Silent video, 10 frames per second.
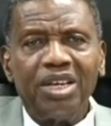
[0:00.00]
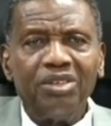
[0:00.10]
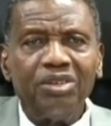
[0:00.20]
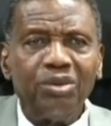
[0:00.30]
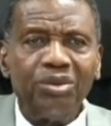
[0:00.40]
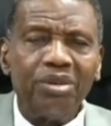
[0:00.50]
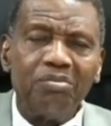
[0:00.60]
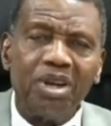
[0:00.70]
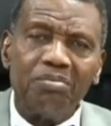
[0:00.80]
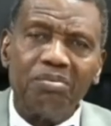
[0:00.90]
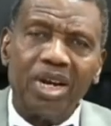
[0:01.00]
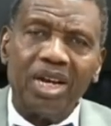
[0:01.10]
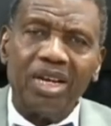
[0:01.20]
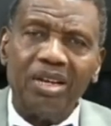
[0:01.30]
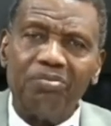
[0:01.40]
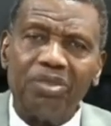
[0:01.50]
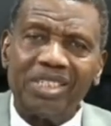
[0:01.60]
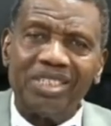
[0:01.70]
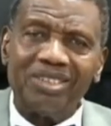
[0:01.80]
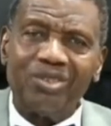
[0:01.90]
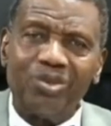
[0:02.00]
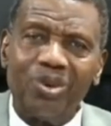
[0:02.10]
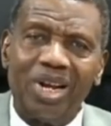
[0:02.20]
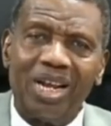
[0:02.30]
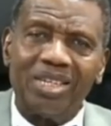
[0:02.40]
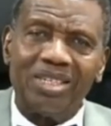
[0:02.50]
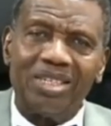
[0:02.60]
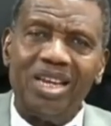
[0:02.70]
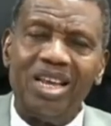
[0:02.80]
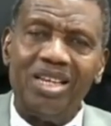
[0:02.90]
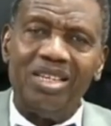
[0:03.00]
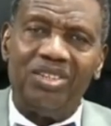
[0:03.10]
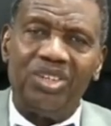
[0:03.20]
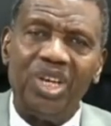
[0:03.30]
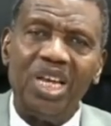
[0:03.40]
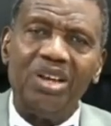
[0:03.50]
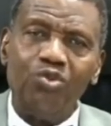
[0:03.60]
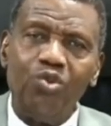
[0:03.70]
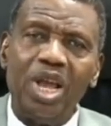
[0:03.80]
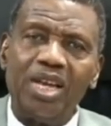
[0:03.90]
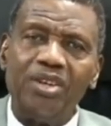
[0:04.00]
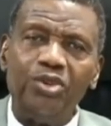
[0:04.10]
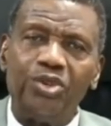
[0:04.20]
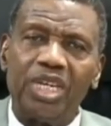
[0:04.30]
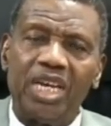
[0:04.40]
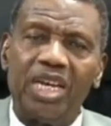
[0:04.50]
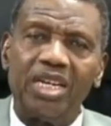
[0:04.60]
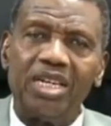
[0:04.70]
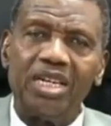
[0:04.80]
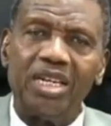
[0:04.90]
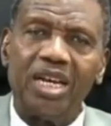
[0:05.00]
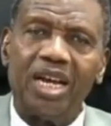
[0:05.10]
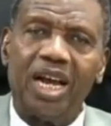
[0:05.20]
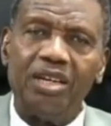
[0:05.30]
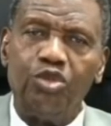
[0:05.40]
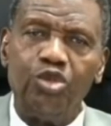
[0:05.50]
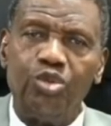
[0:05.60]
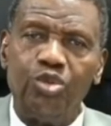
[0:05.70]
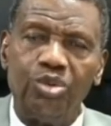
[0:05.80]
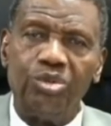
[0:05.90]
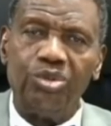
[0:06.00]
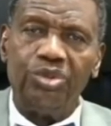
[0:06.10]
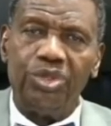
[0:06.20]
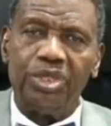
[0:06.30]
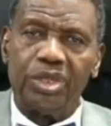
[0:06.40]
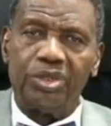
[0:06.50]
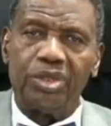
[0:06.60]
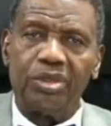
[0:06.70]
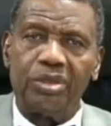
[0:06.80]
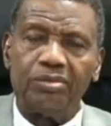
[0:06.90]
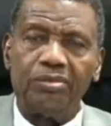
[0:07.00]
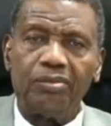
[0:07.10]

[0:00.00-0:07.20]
can you remember a particular stage where you said, I do, to Jesus?